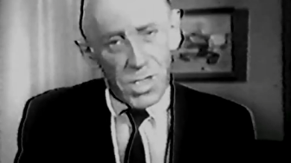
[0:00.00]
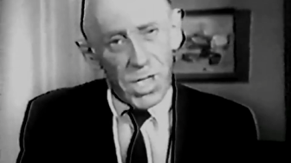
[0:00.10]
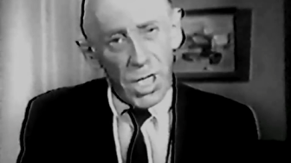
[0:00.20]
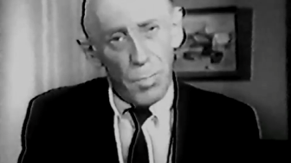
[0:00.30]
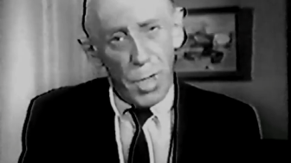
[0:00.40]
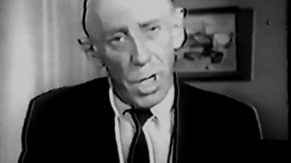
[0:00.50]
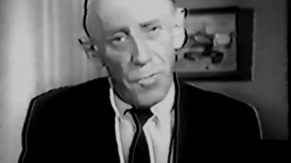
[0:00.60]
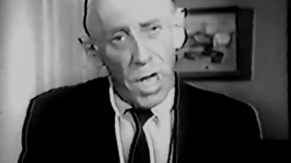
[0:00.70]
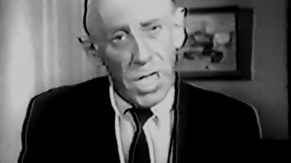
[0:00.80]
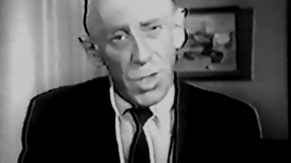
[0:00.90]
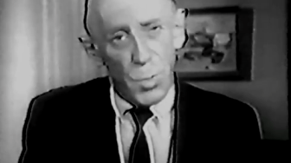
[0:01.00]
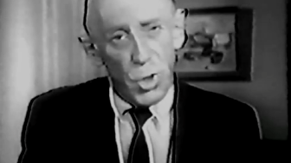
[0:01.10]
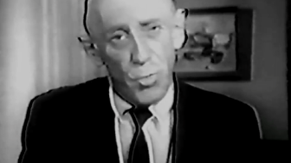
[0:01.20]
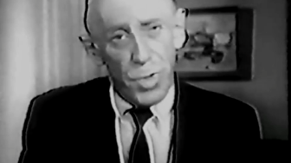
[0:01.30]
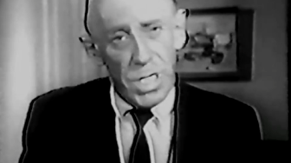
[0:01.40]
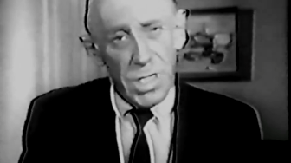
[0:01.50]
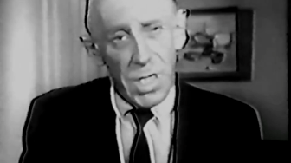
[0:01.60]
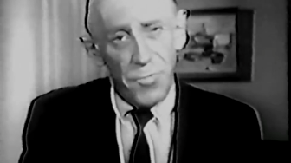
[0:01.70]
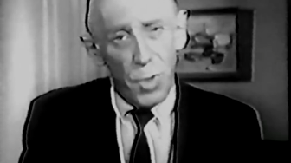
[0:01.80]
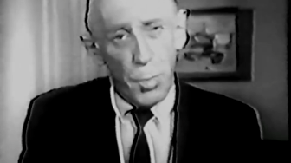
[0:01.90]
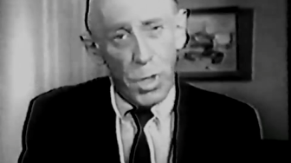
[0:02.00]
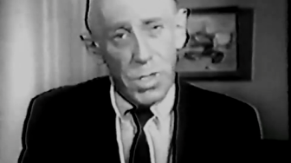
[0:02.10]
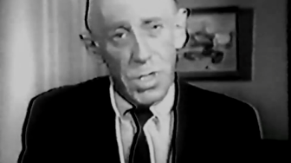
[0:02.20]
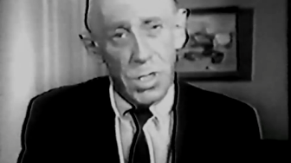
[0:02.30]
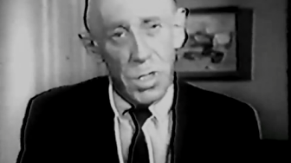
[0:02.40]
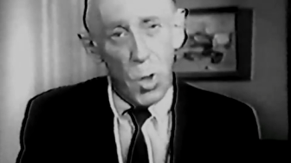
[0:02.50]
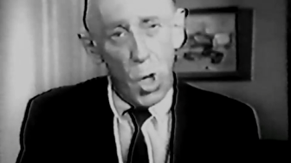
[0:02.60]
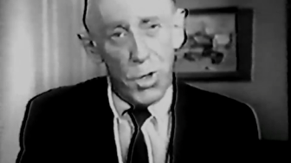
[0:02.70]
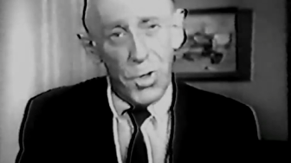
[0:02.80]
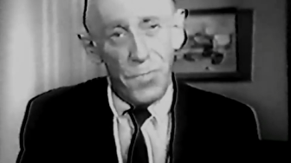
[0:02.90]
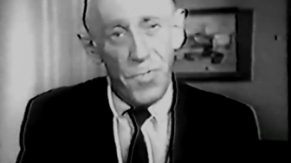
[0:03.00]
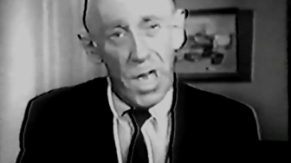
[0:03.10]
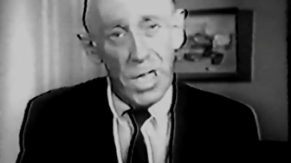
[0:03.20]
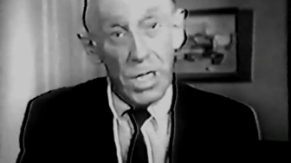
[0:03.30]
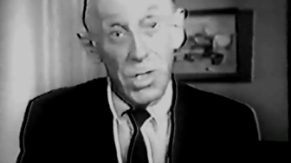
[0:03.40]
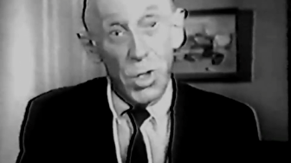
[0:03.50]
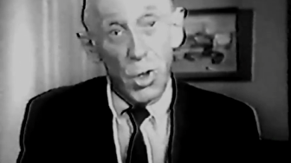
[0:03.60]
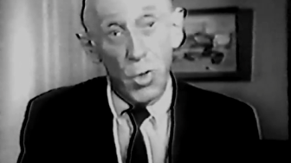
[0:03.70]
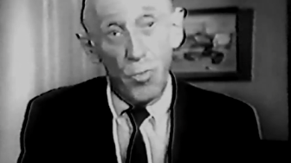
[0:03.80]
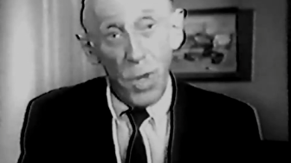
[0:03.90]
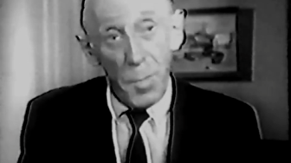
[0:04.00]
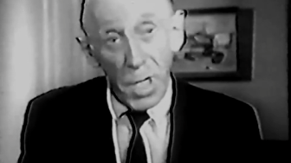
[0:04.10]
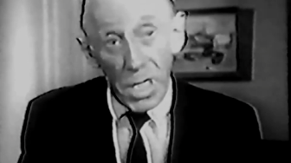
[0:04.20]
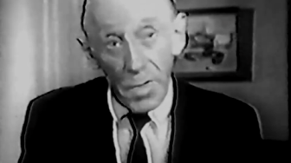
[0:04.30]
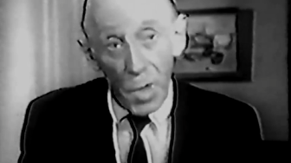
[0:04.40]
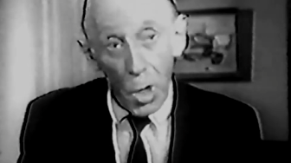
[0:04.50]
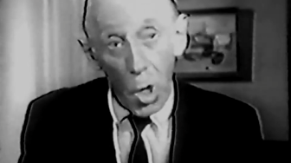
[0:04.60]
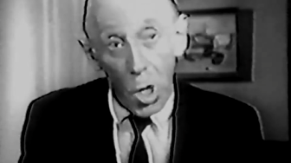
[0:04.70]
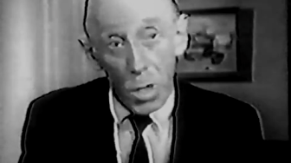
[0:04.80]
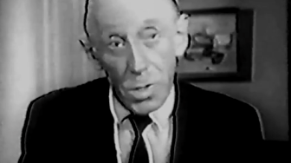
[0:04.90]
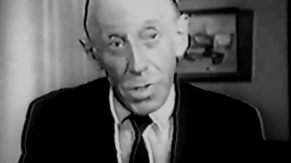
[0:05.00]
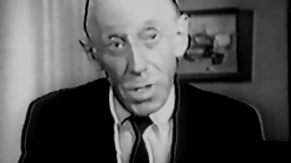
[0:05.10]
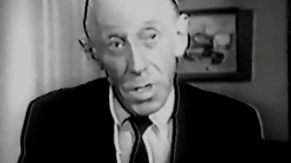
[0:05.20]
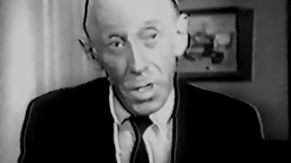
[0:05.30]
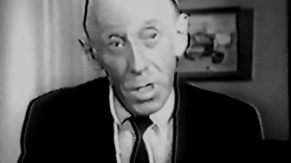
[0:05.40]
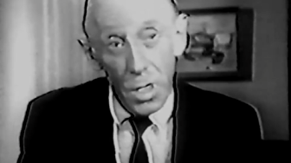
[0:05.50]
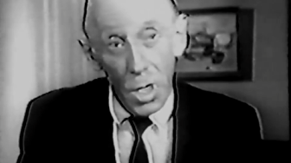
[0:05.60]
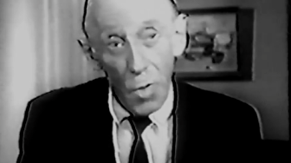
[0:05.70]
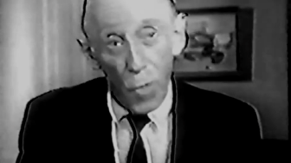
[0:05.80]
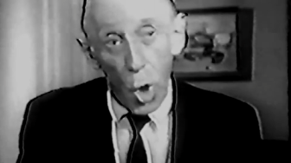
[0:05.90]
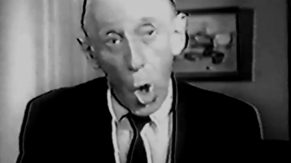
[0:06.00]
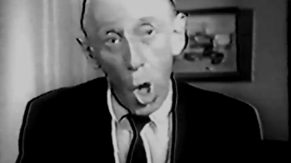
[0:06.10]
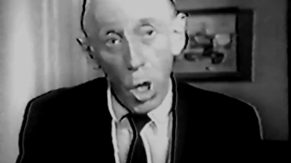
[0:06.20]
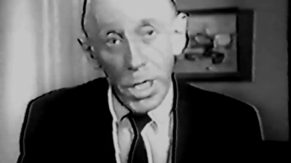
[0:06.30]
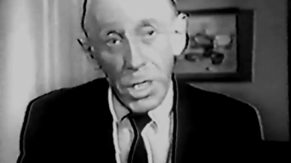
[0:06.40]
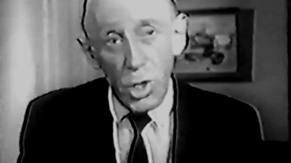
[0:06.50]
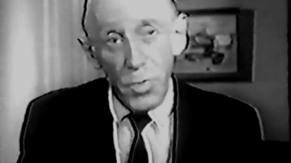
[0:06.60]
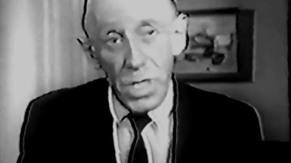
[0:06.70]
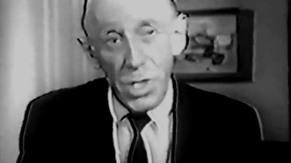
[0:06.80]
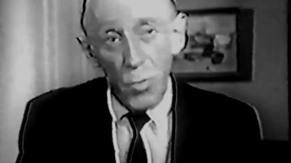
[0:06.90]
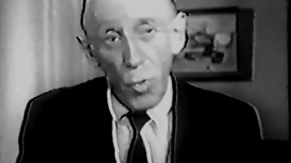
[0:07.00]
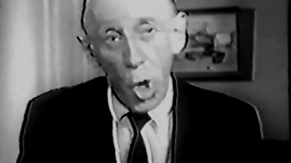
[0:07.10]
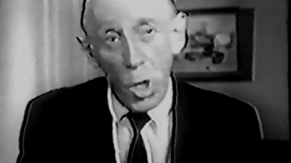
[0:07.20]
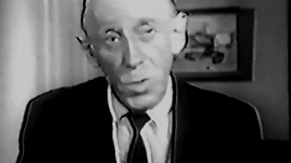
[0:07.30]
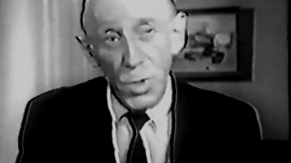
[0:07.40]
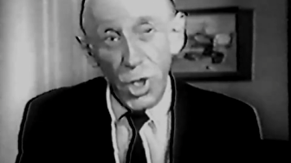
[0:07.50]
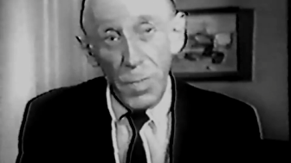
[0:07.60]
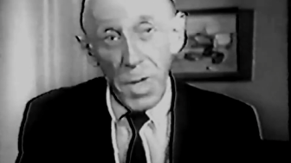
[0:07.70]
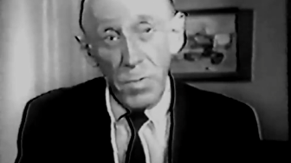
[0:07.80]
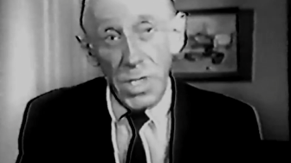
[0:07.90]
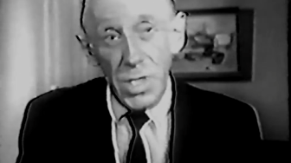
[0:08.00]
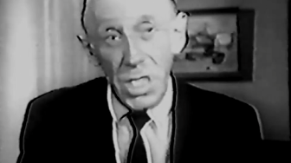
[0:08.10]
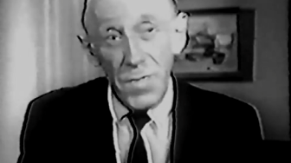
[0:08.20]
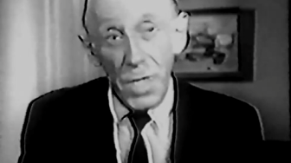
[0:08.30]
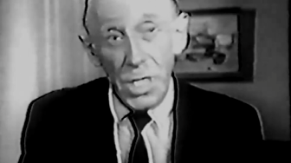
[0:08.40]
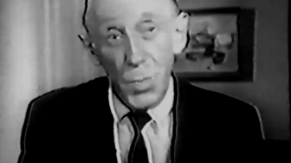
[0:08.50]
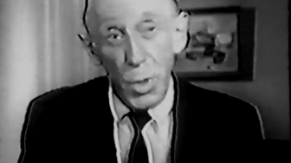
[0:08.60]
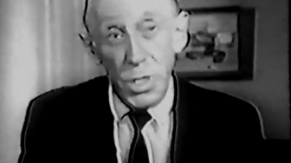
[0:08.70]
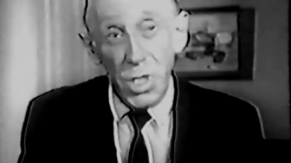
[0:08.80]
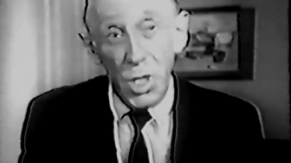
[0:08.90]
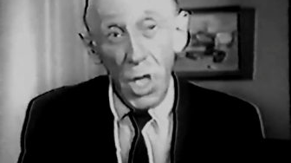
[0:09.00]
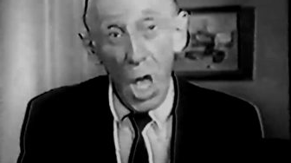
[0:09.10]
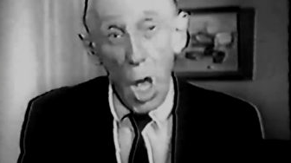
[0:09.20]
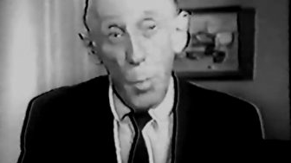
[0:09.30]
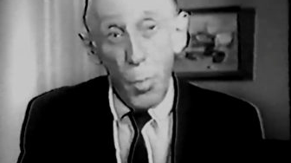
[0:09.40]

our state Bill of Rights which reads every person ought to find a certain remedy in the laws for all injuries and wrongs which he may receive in his person,